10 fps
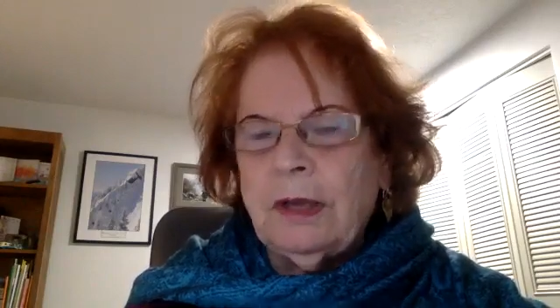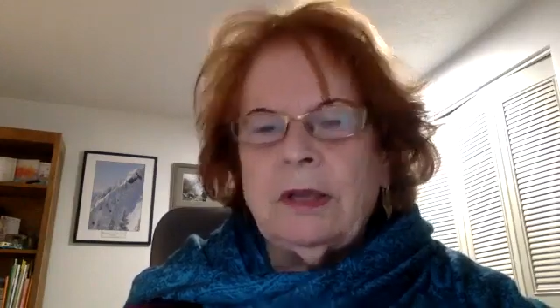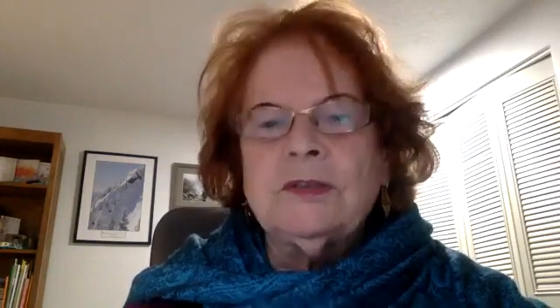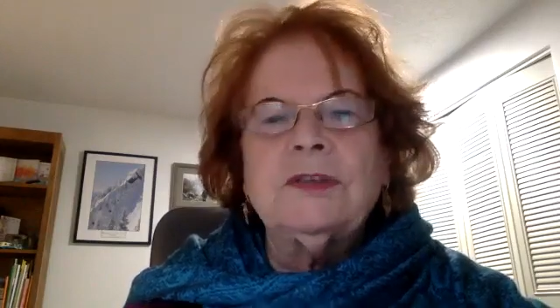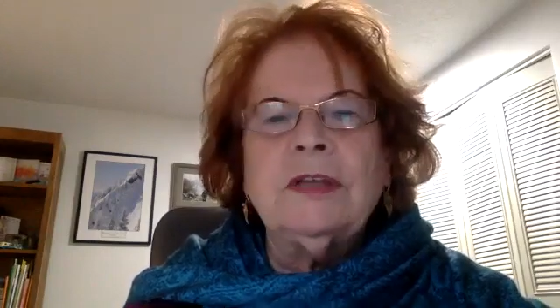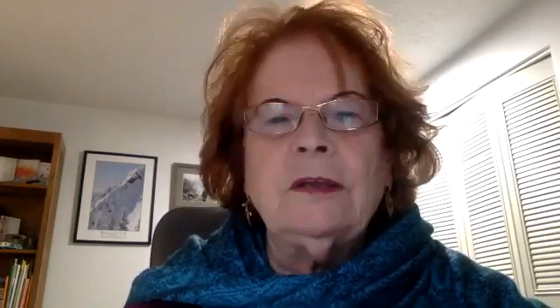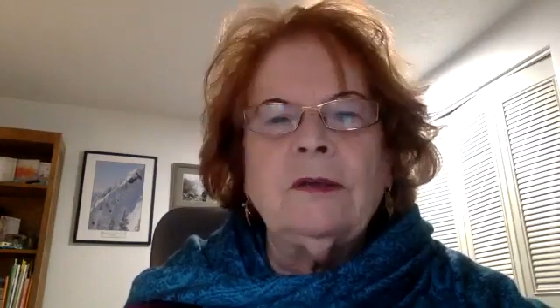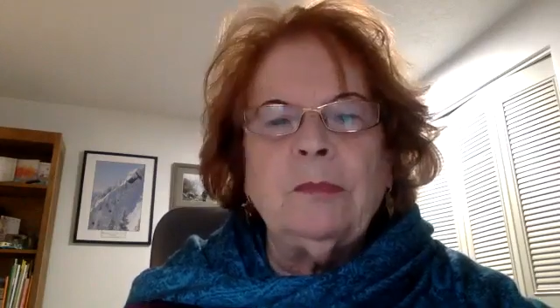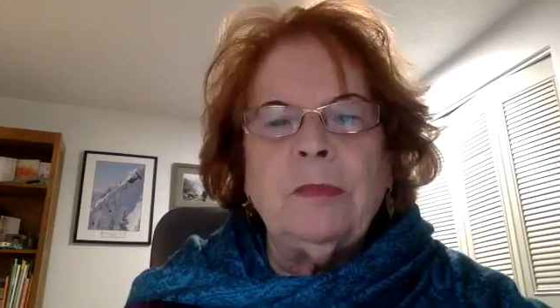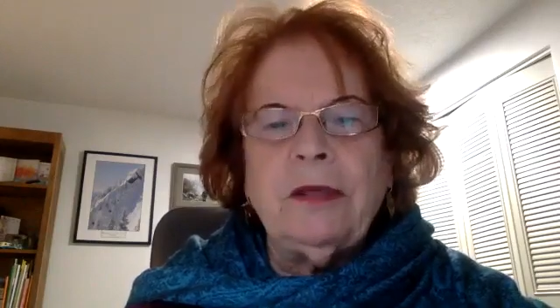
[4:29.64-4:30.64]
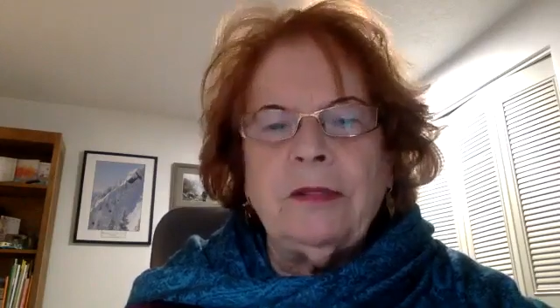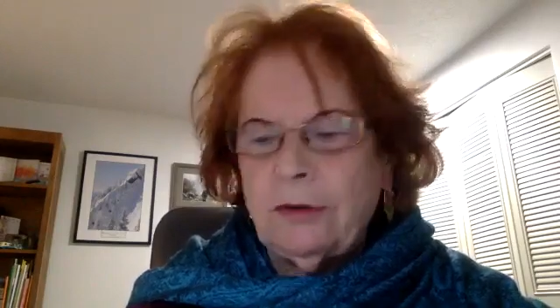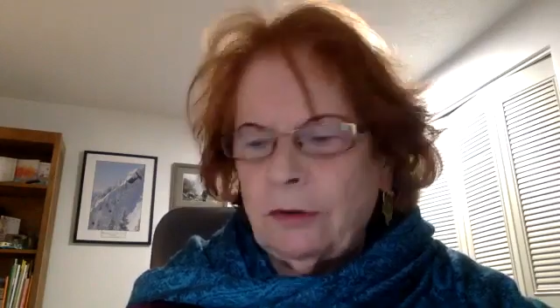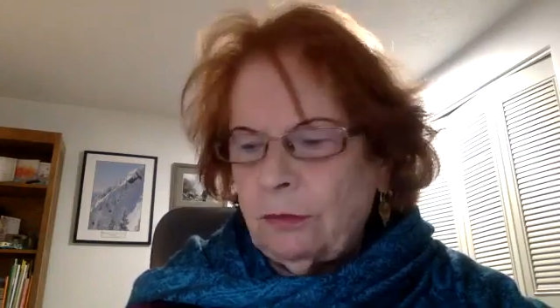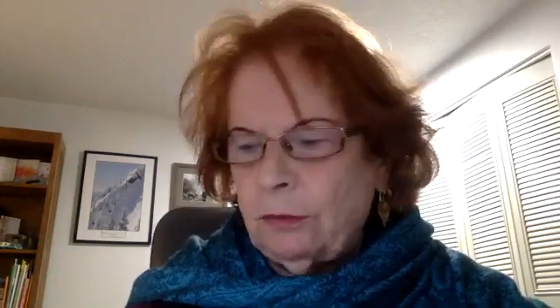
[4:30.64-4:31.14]
Single
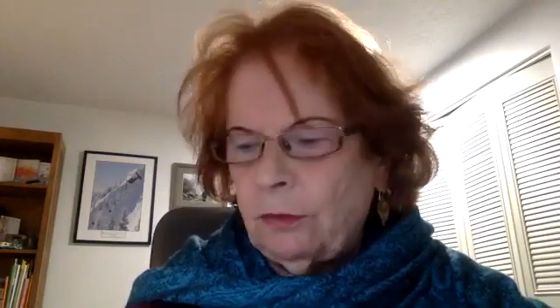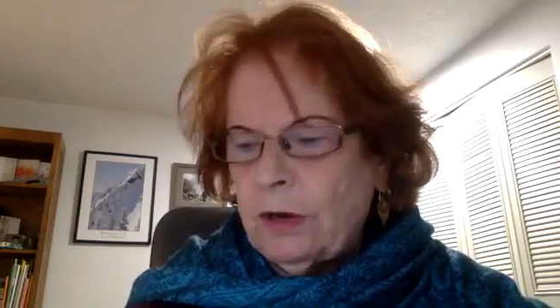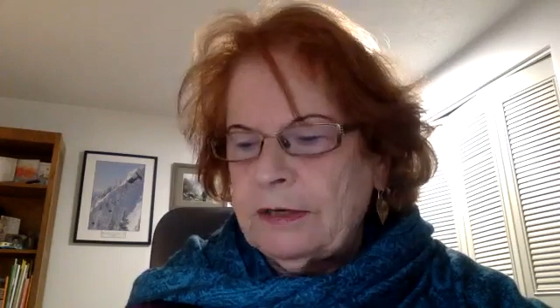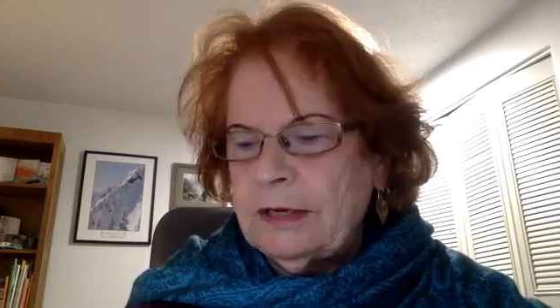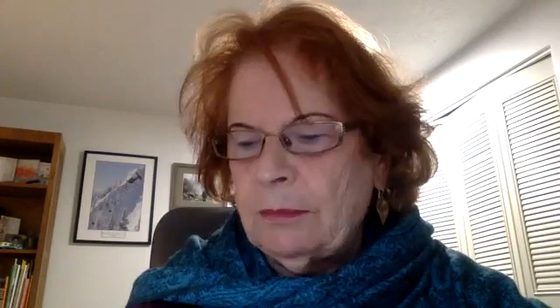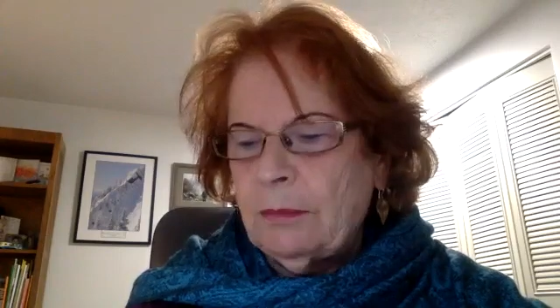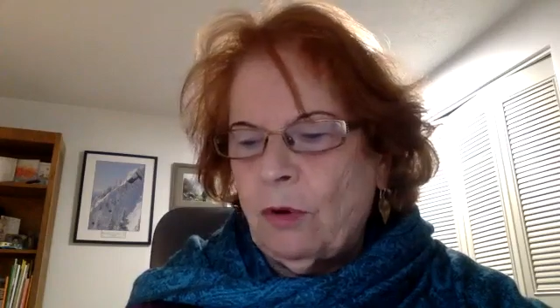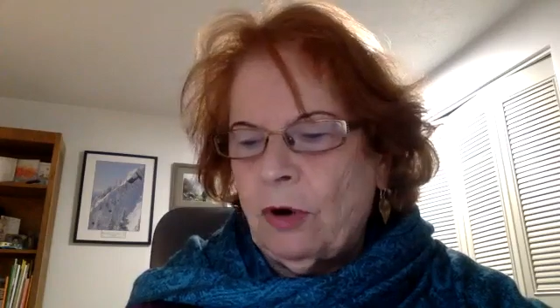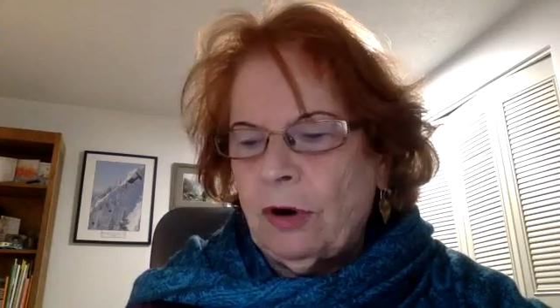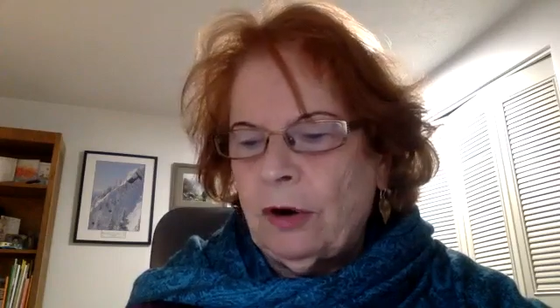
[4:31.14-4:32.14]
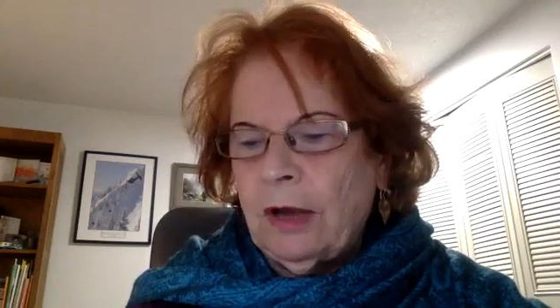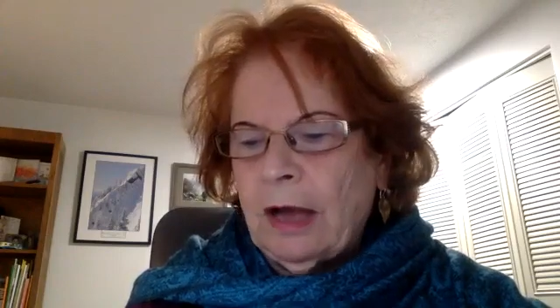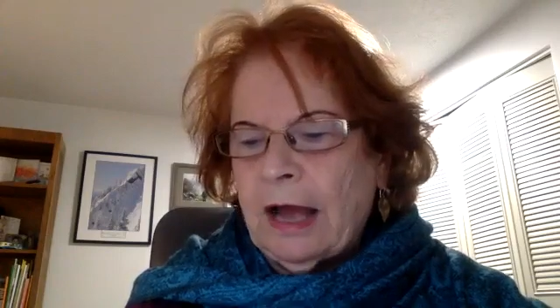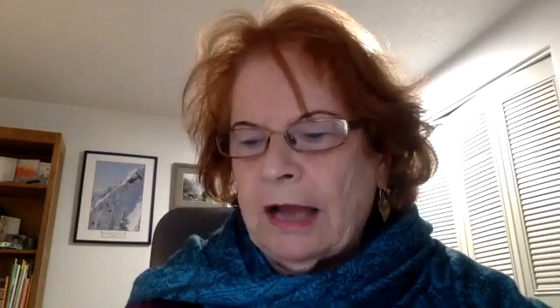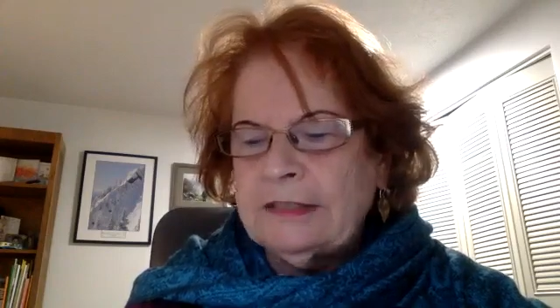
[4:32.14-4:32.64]
mother, wanting more,
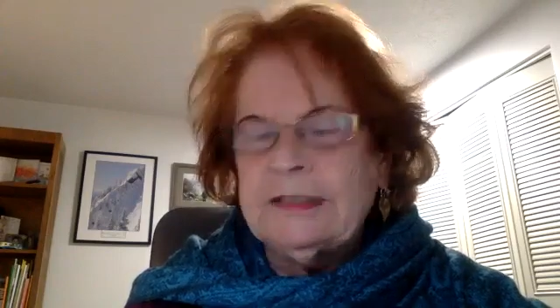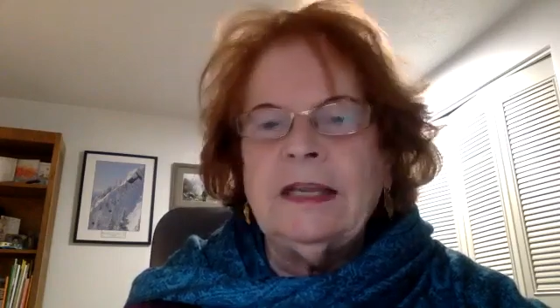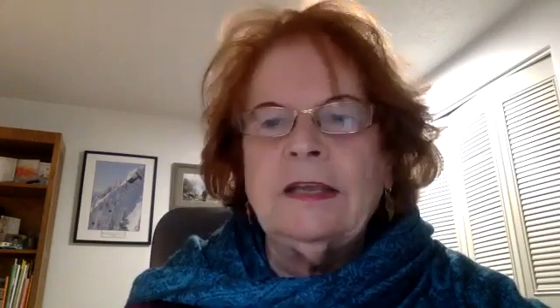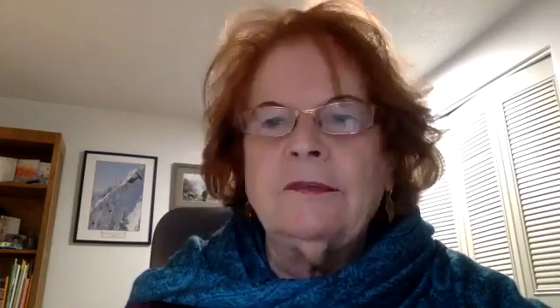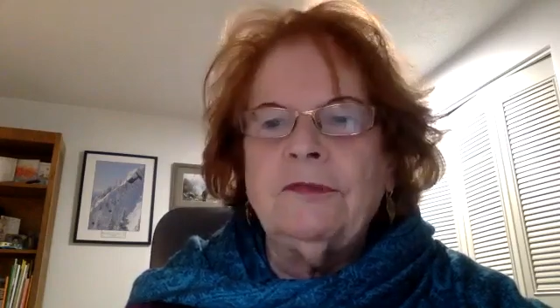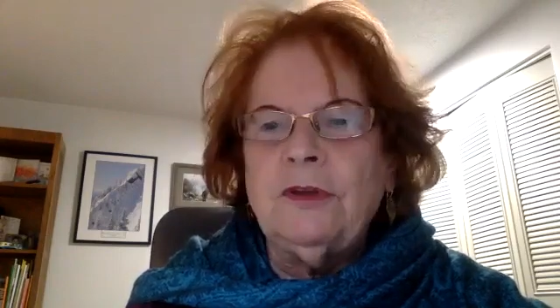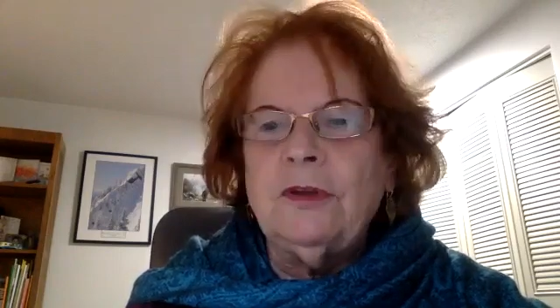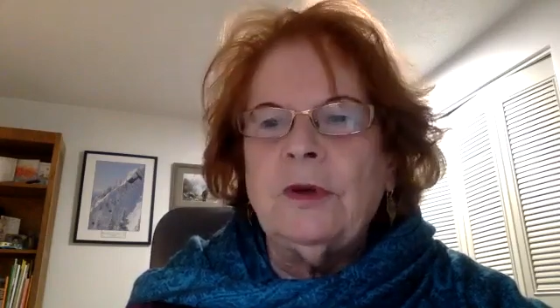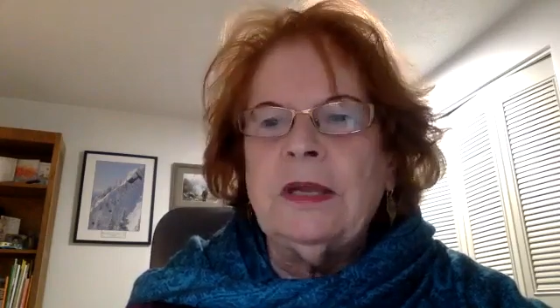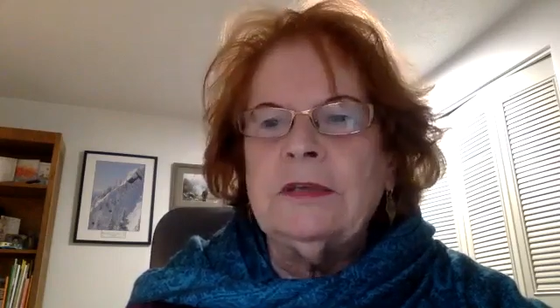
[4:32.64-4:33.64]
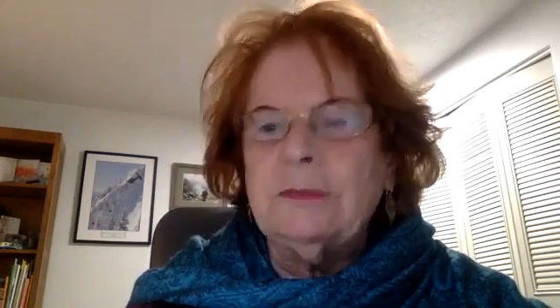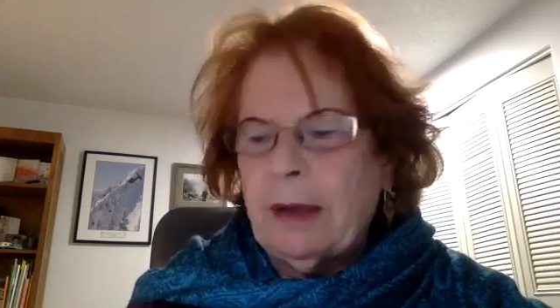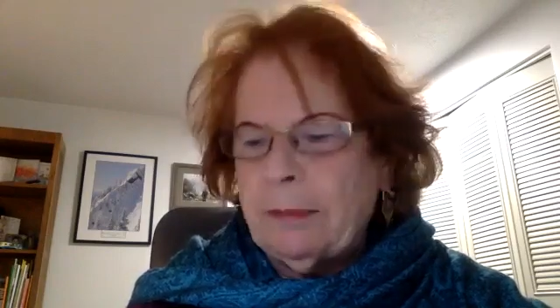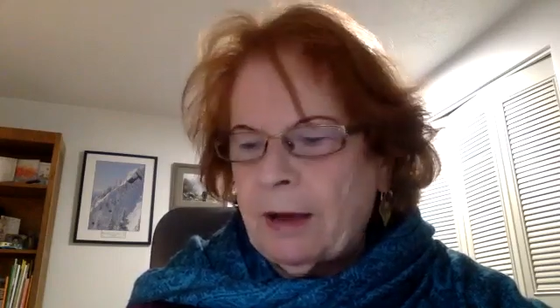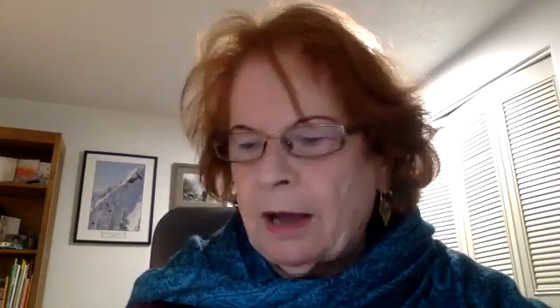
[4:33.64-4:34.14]
I sneak a few into
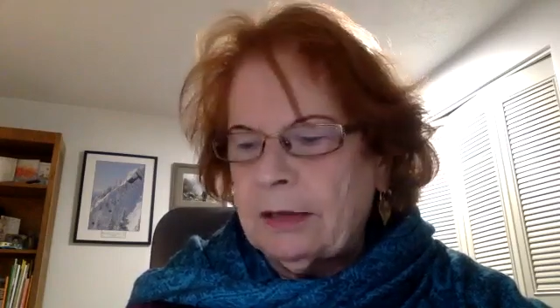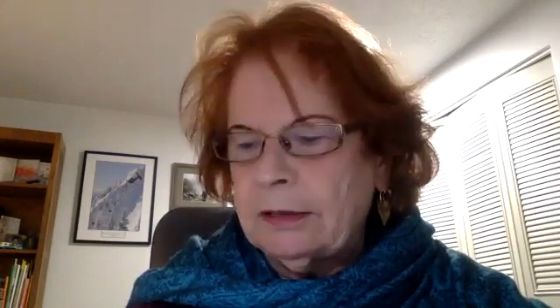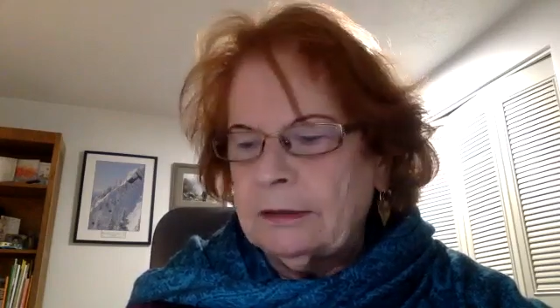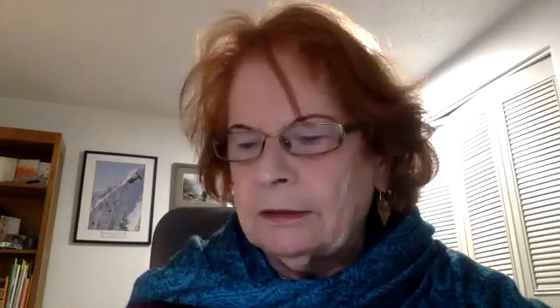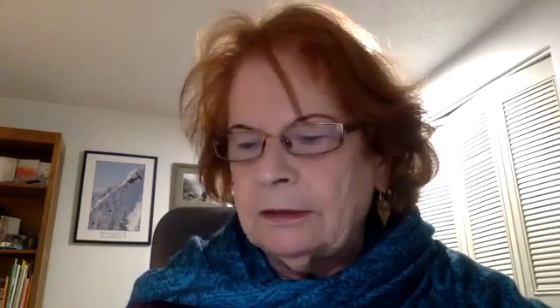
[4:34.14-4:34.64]
my pocket,